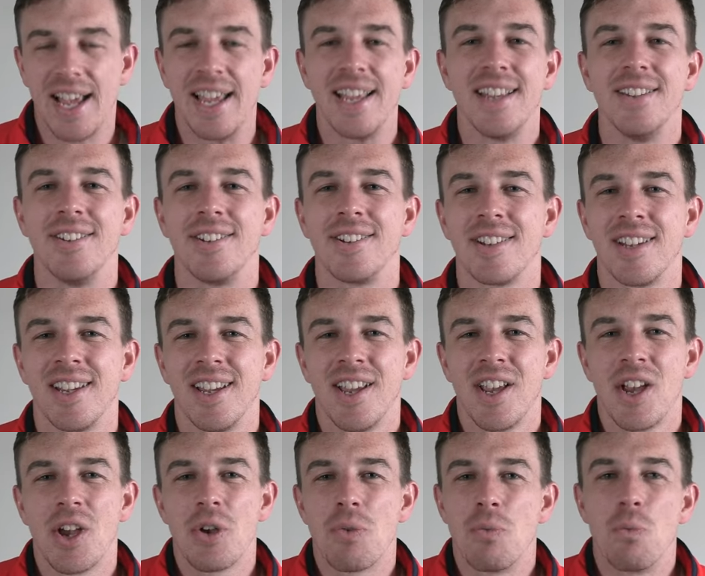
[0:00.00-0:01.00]
is
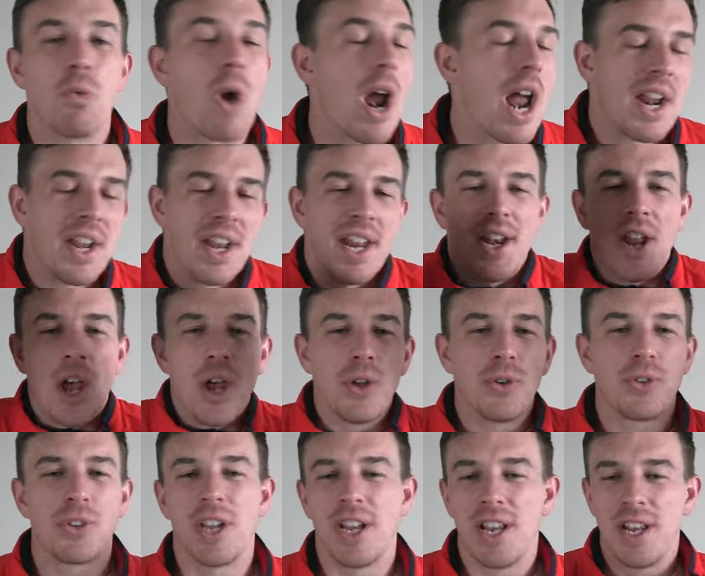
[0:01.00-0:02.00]
run and
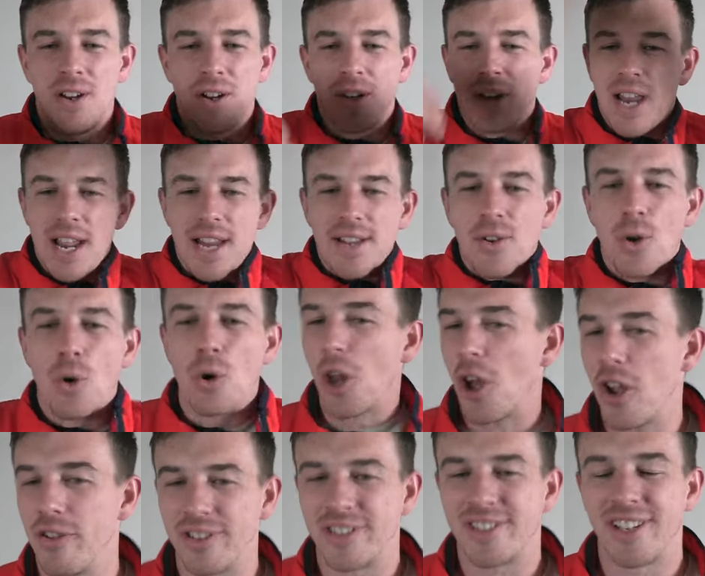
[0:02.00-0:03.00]
hosted and all
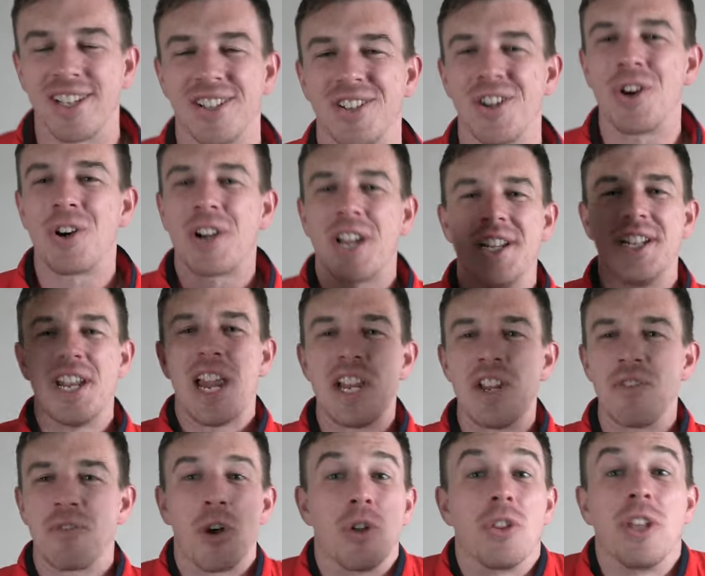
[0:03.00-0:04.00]
over TikTok,
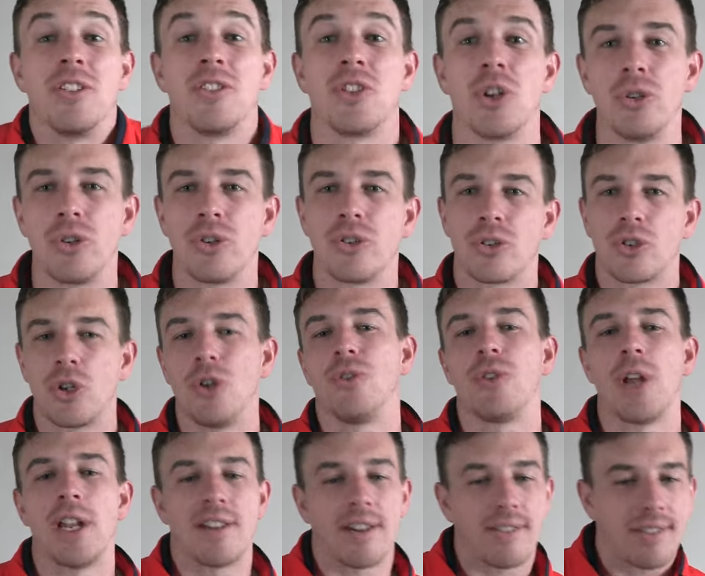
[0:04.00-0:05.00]
and you've got these two
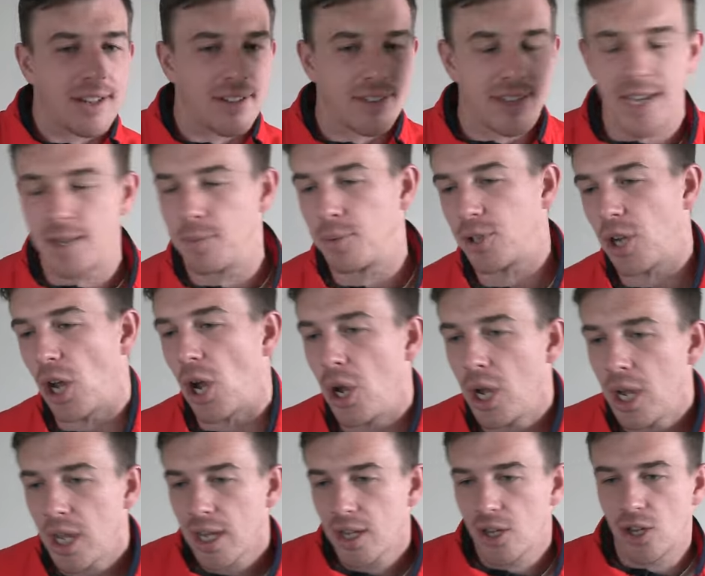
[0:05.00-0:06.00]
fantastic teams. So a
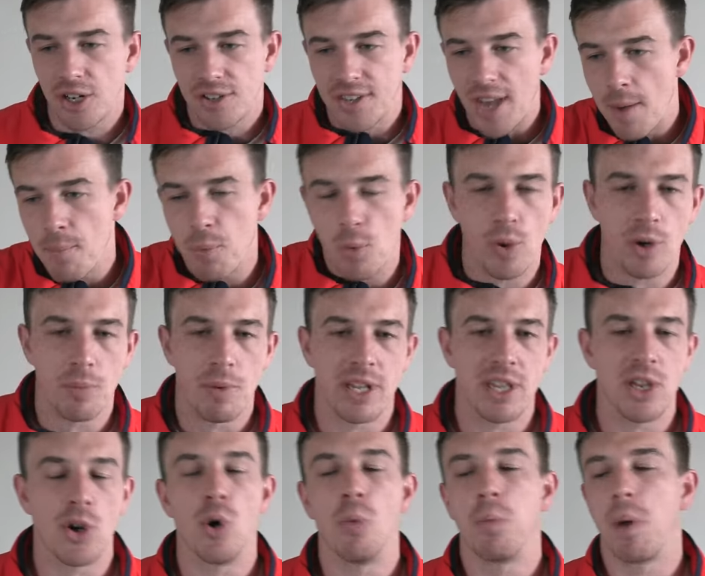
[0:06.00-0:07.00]
good example would have
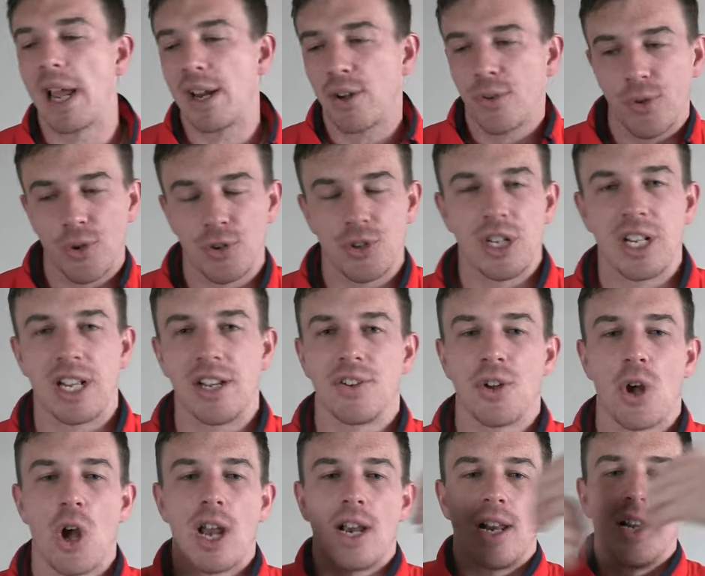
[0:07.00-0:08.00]
been the All Blacks versus against
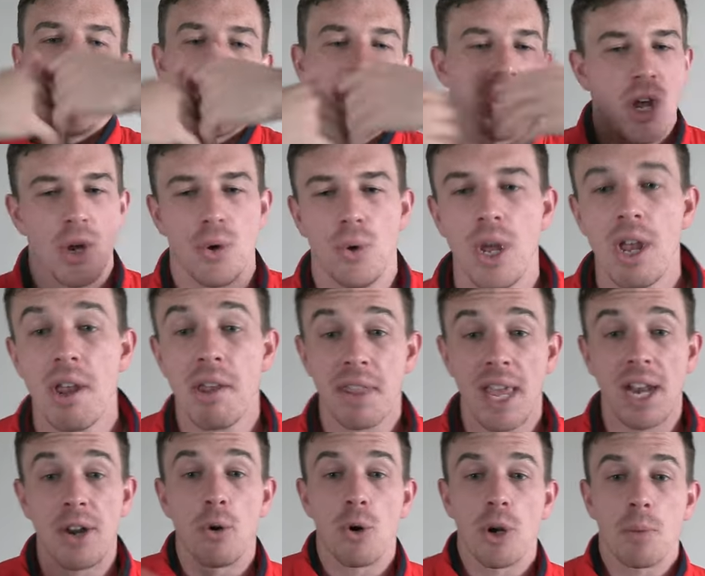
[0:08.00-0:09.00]
Ireland. I know
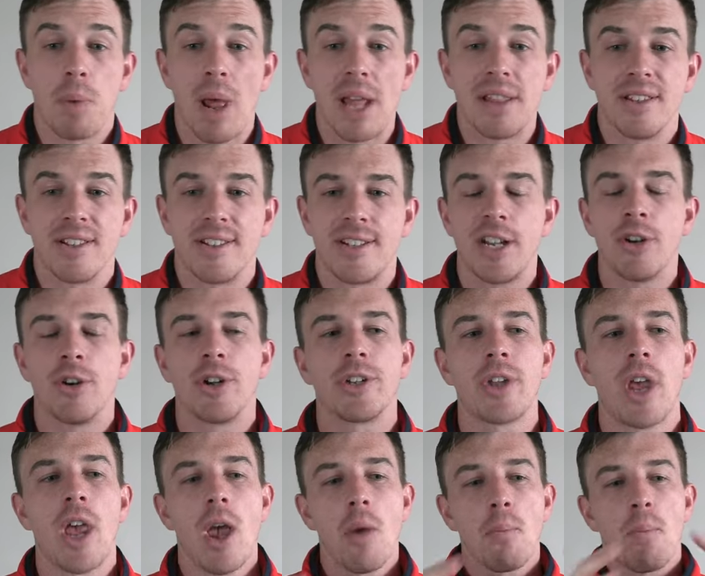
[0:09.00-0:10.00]
they'd already played the
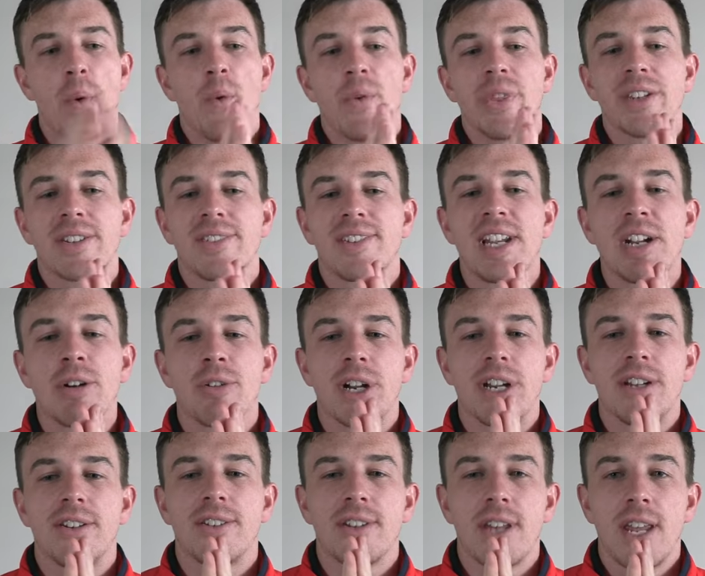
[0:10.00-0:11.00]
series, but with the
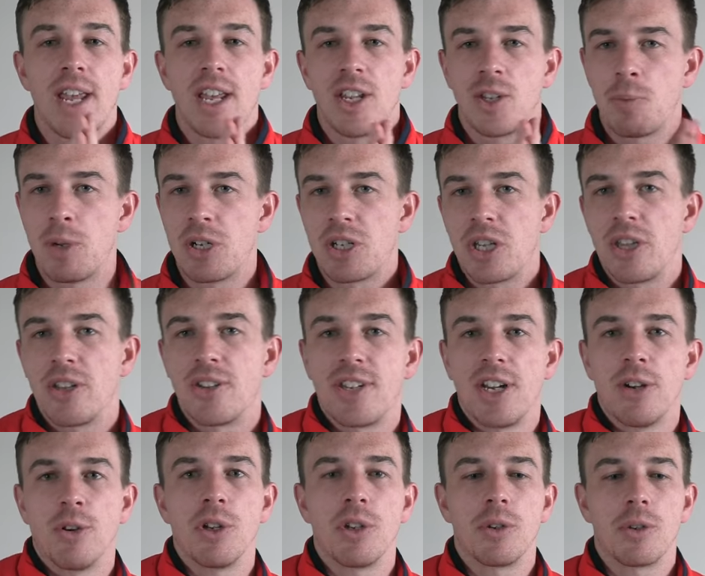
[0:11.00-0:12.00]
series, especially the
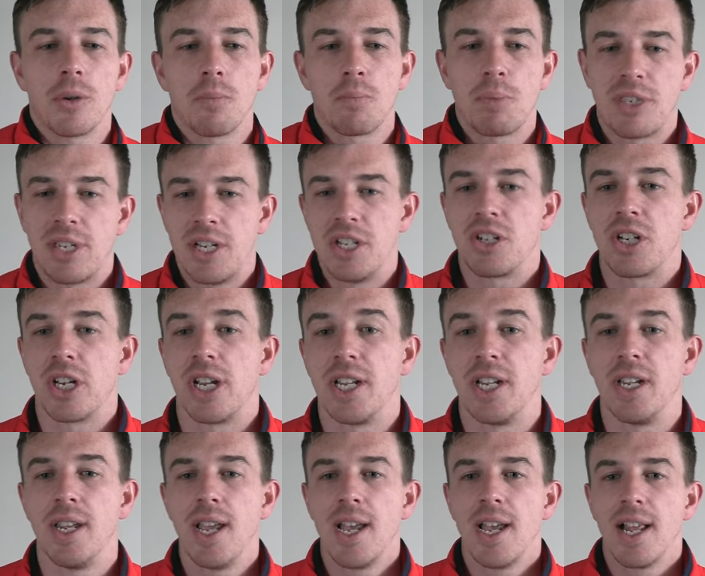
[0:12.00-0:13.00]
series
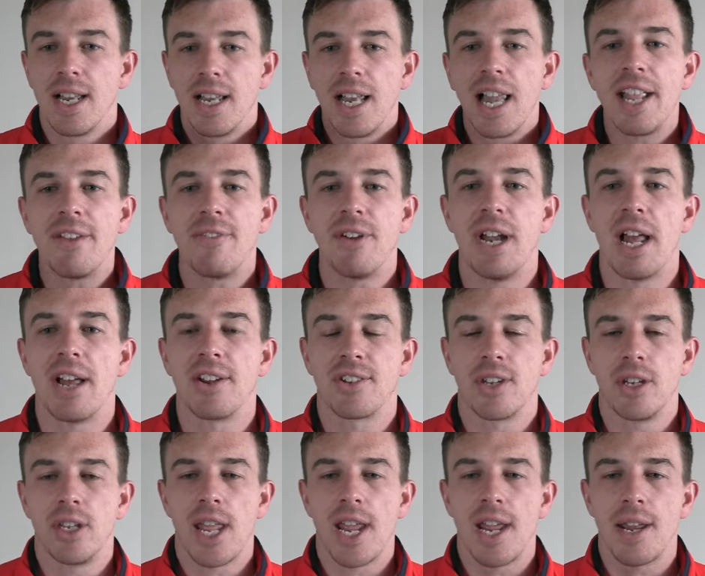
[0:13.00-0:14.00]
potentially leaving us
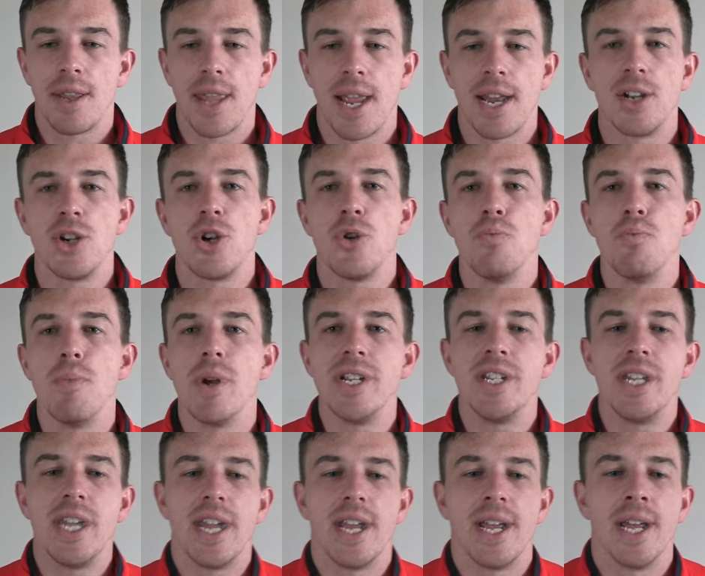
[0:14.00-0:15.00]
in that new
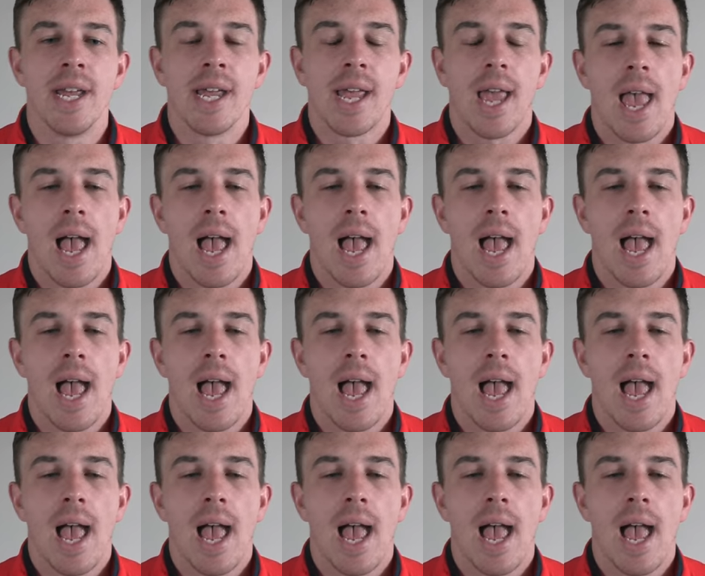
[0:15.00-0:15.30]
mid-year